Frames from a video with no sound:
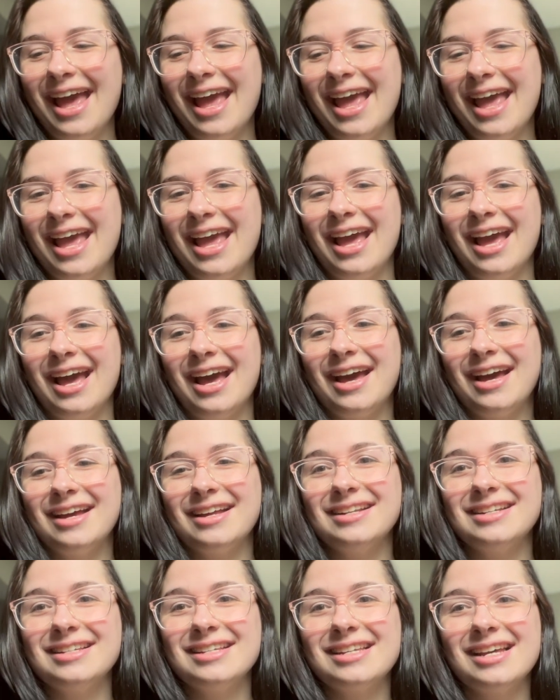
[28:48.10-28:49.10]

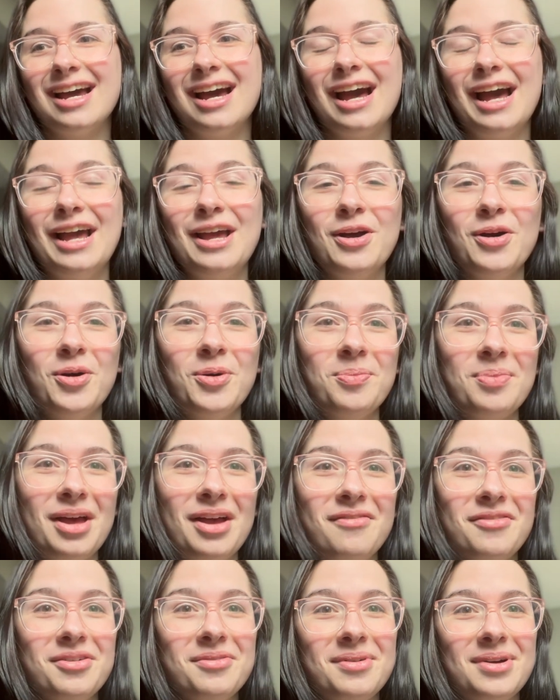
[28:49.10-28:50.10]
And I hope
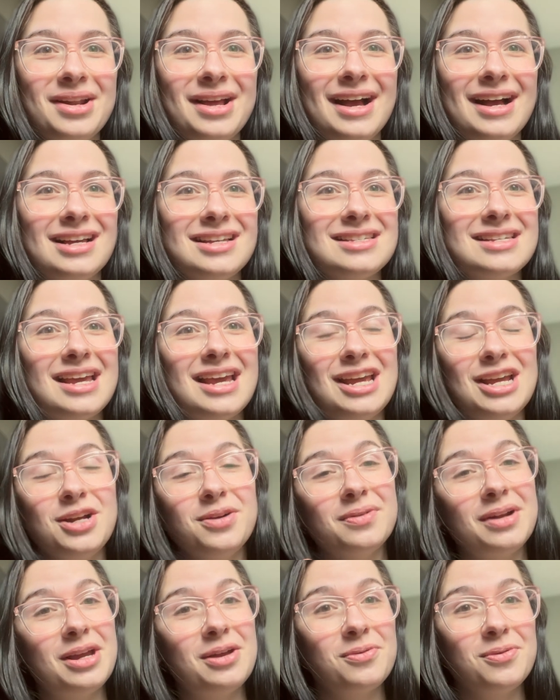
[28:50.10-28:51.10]
everyone has a
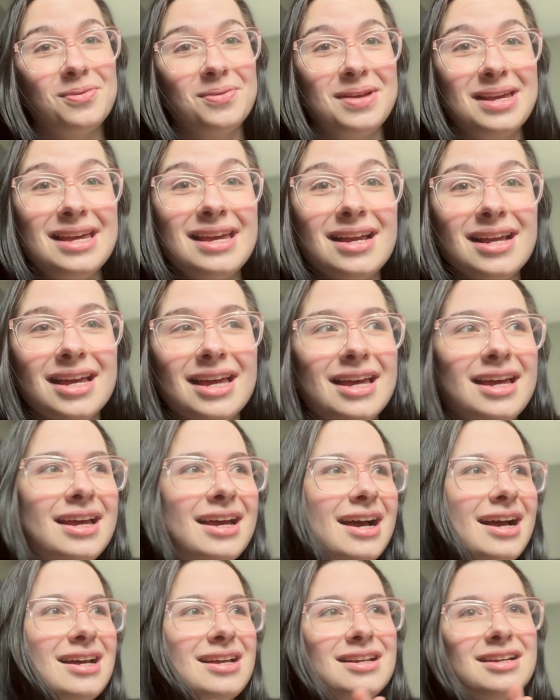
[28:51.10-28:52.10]
great week,
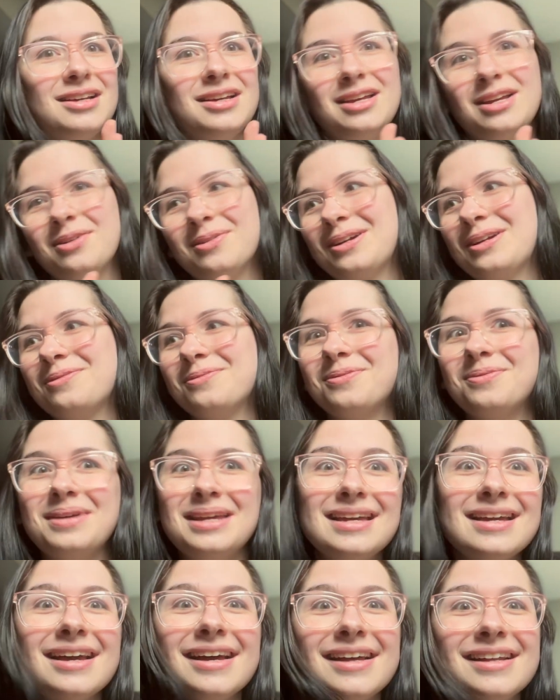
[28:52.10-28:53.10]
had a great
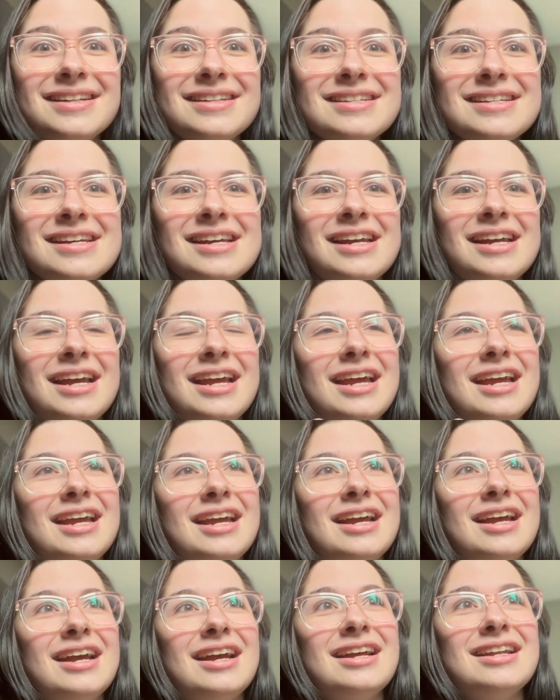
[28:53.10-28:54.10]
weekend,
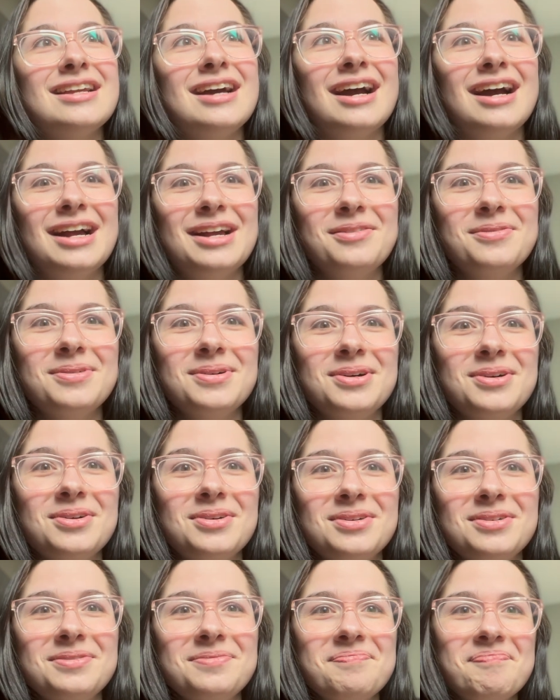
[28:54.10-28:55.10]
and I
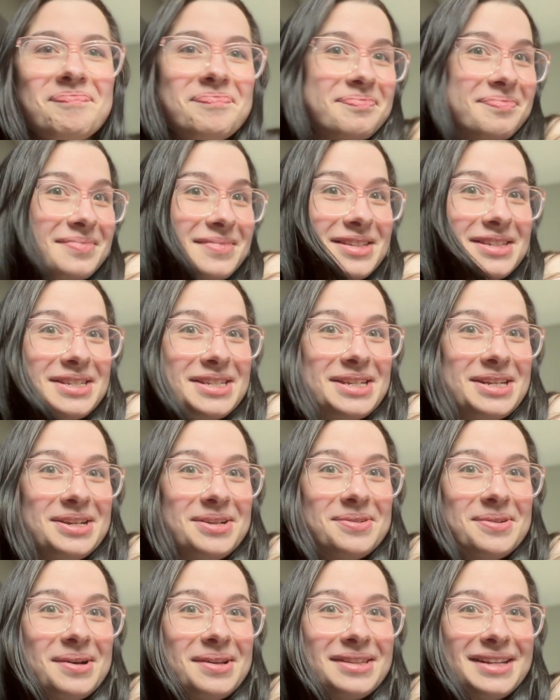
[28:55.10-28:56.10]
will see
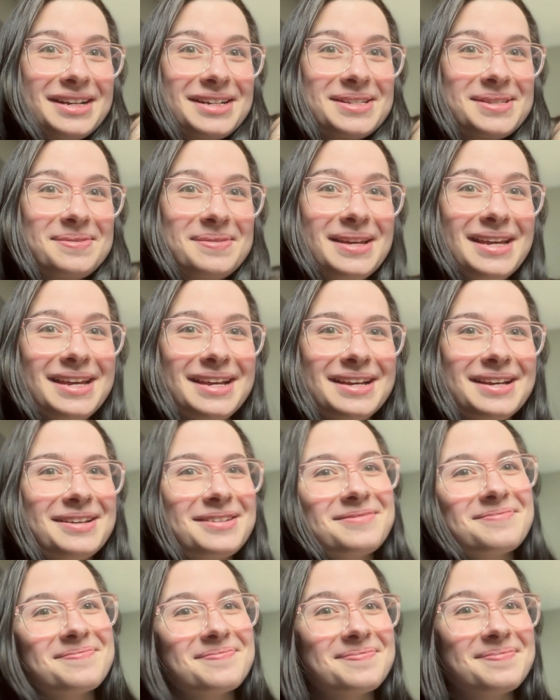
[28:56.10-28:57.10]
you all next week.
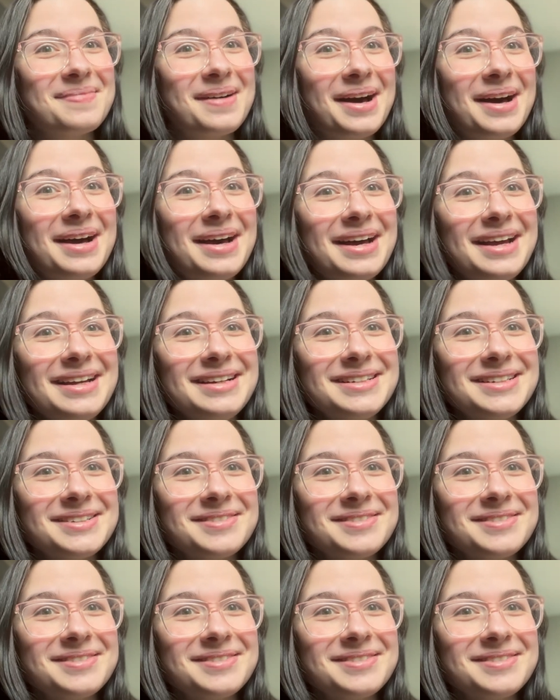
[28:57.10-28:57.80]
Bye.